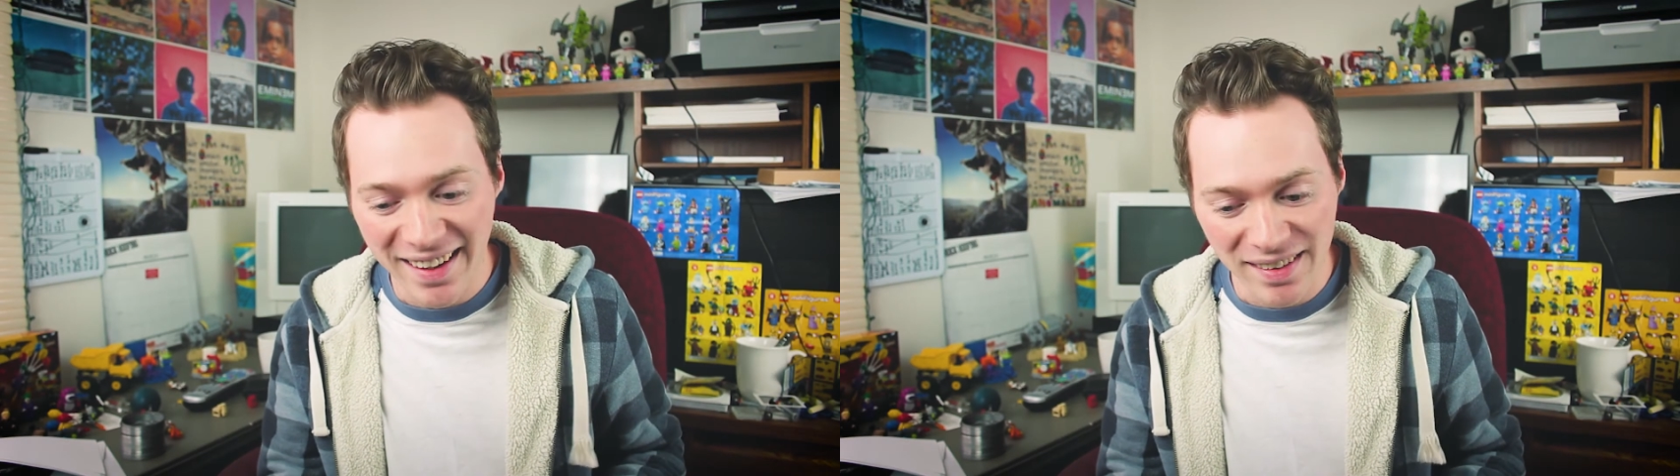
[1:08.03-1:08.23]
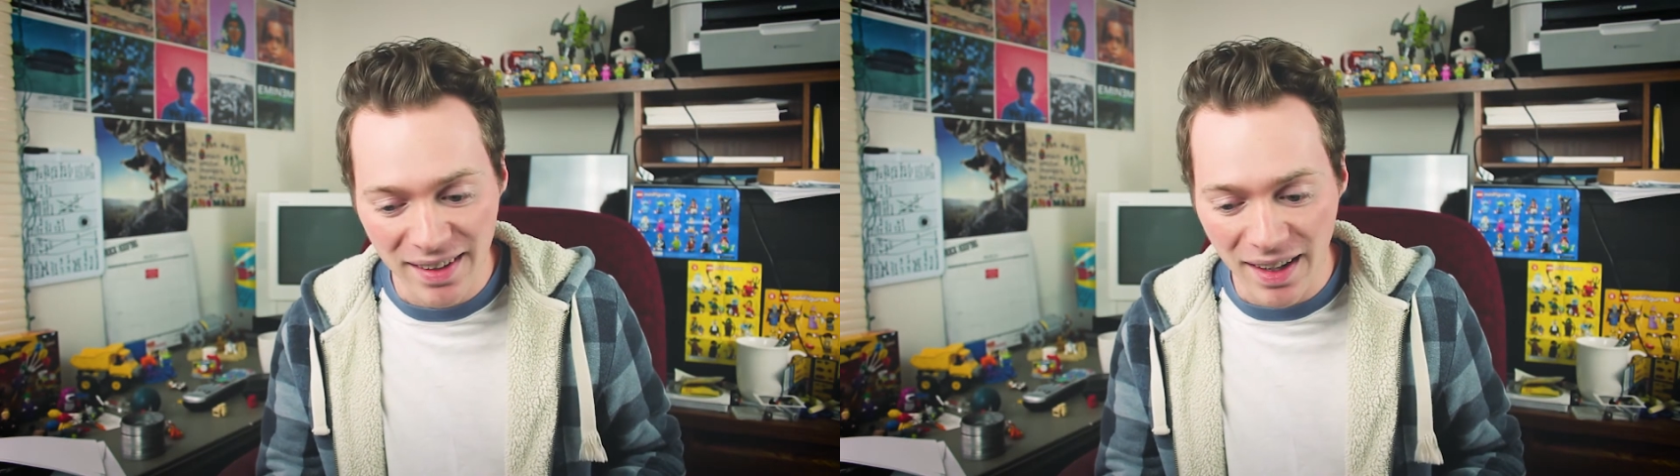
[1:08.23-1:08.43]

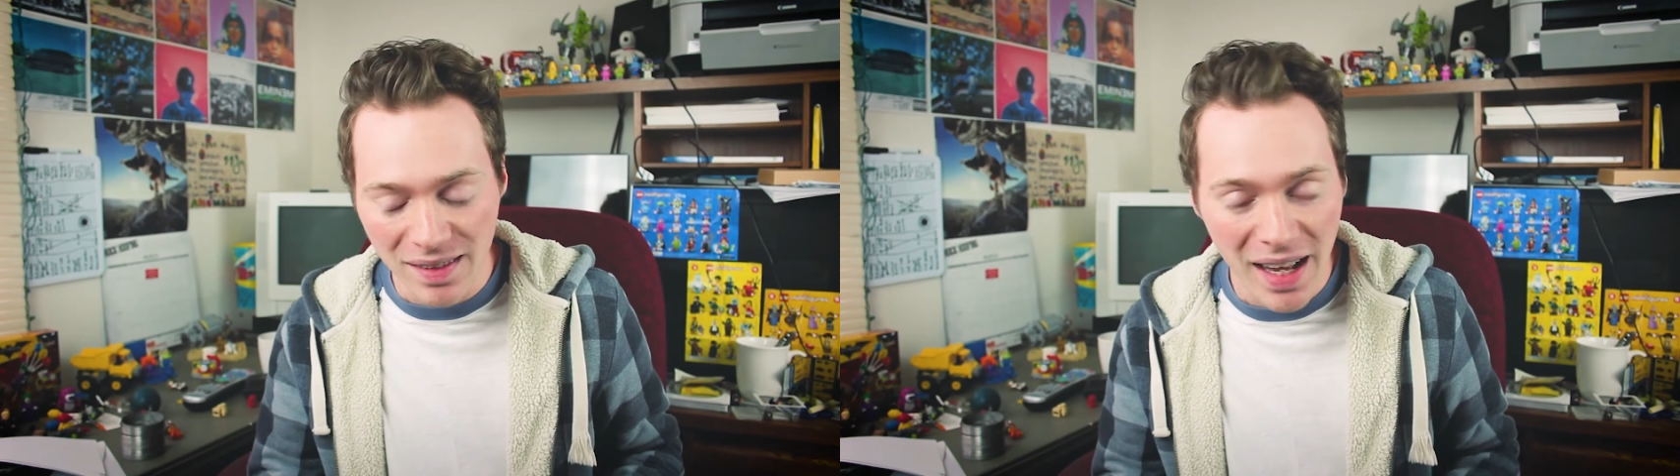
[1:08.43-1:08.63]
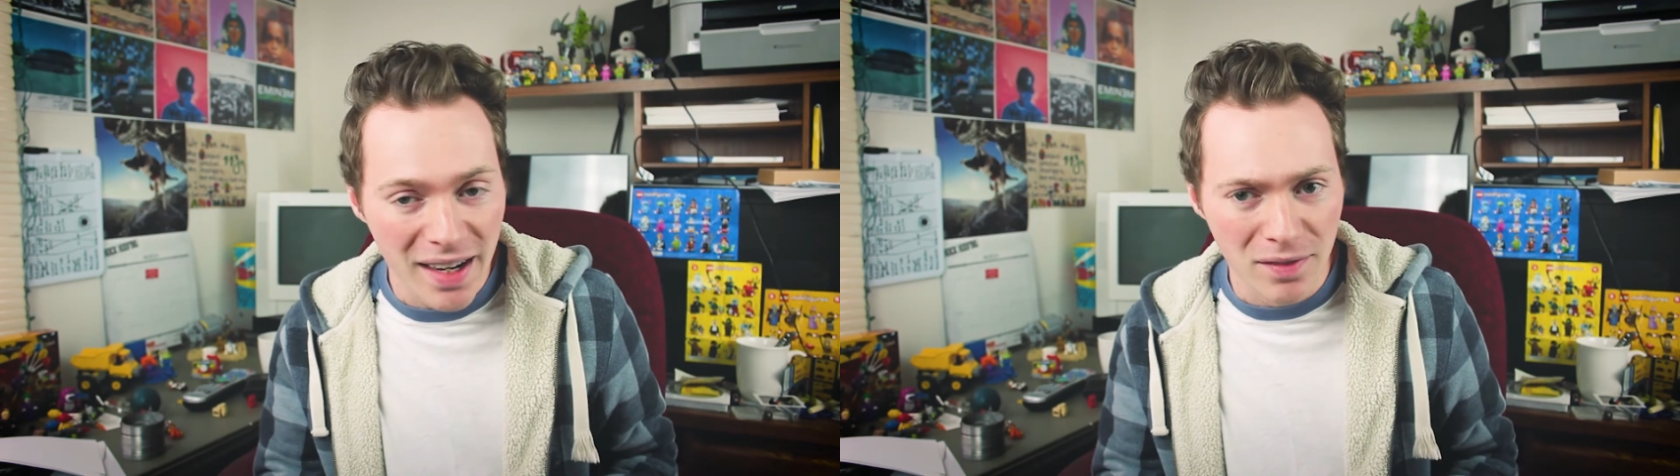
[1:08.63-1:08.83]
and a
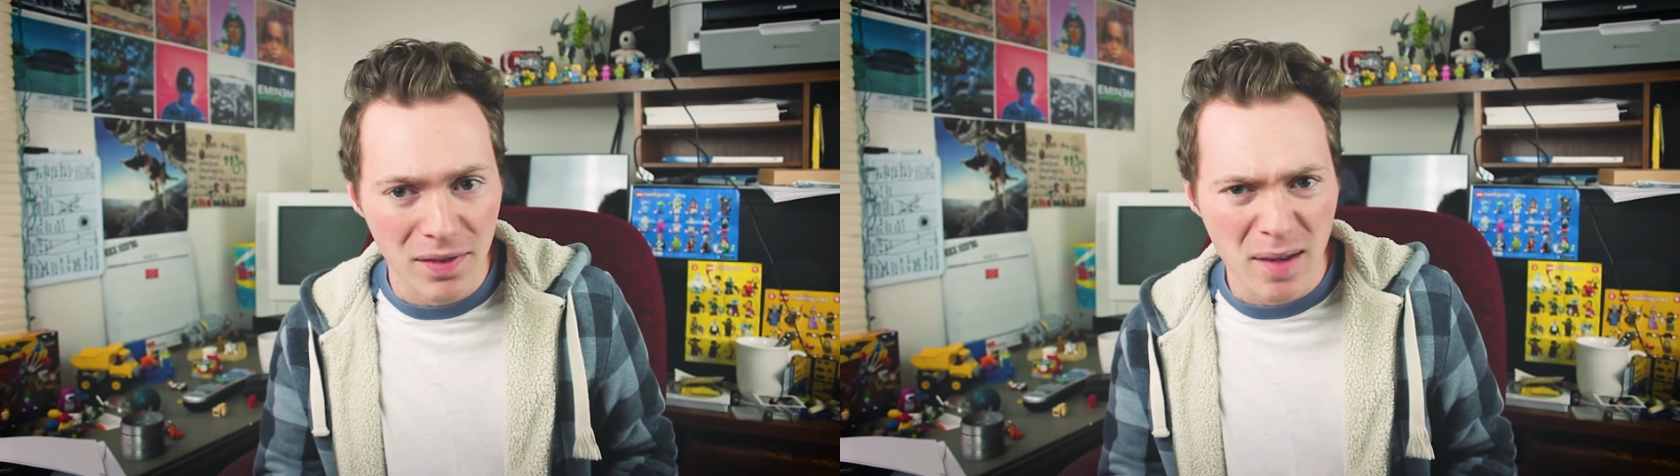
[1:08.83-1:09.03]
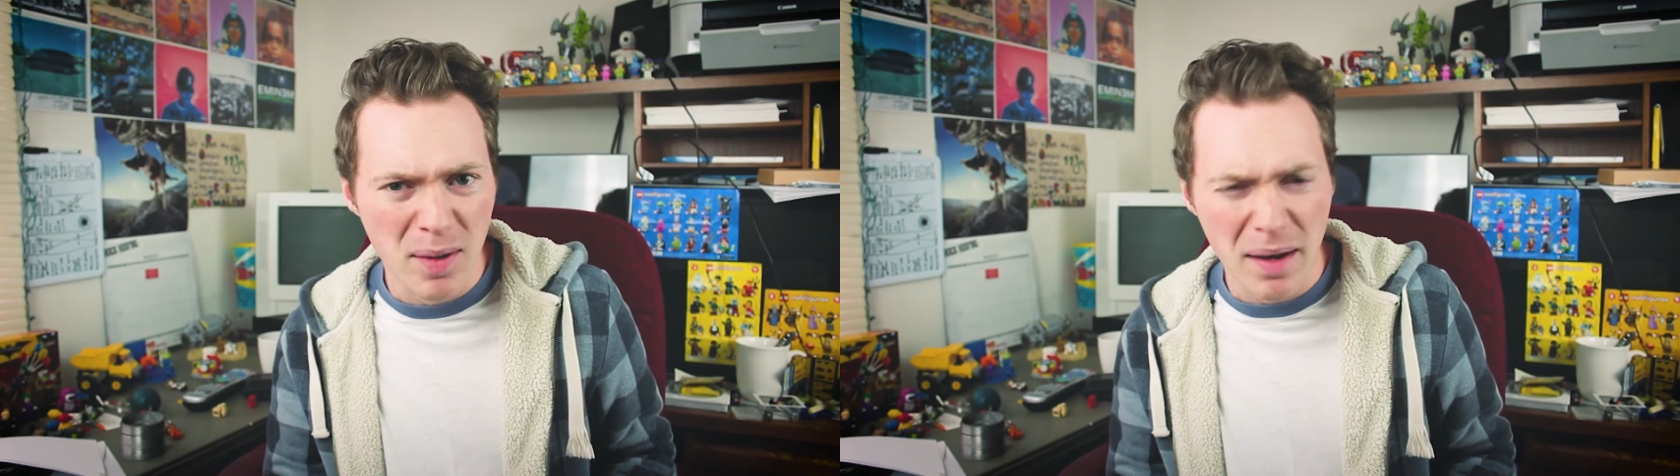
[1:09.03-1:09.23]
lot of
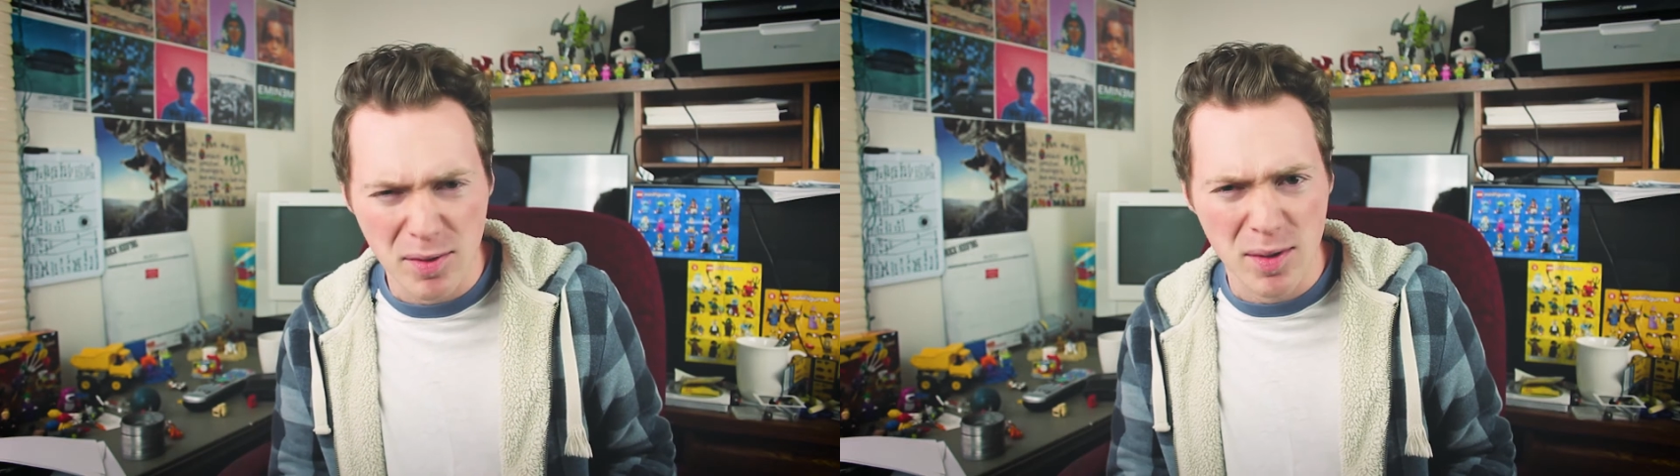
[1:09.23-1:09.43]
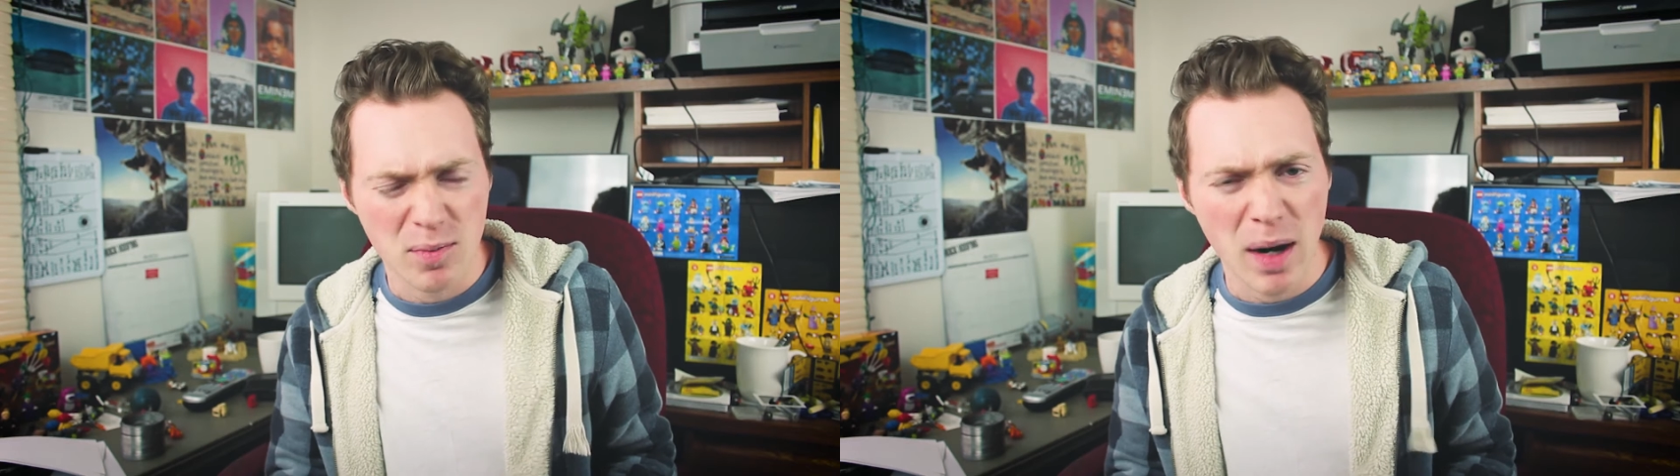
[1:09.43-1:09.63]
hip-hop's most